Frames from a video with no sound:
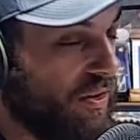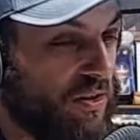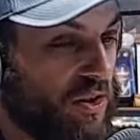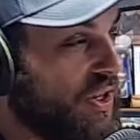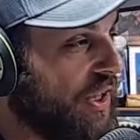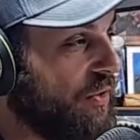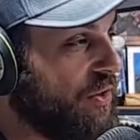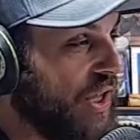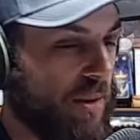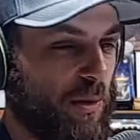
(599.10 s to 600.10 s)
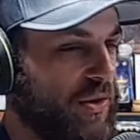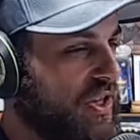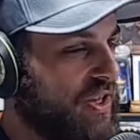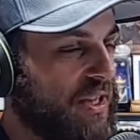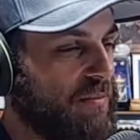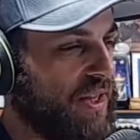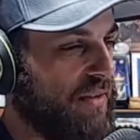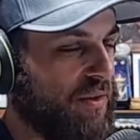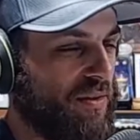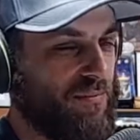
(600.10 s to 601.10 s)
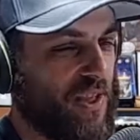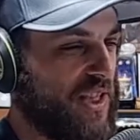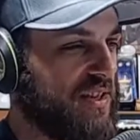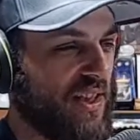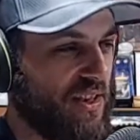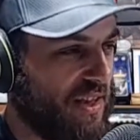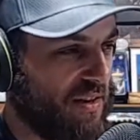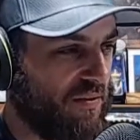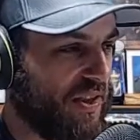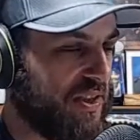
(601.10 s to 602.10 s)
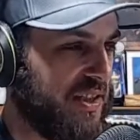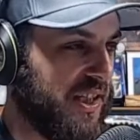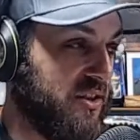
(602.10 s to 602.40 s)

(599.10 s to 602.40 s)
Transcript: just like you're saying, both these teams have a decent defense. I think the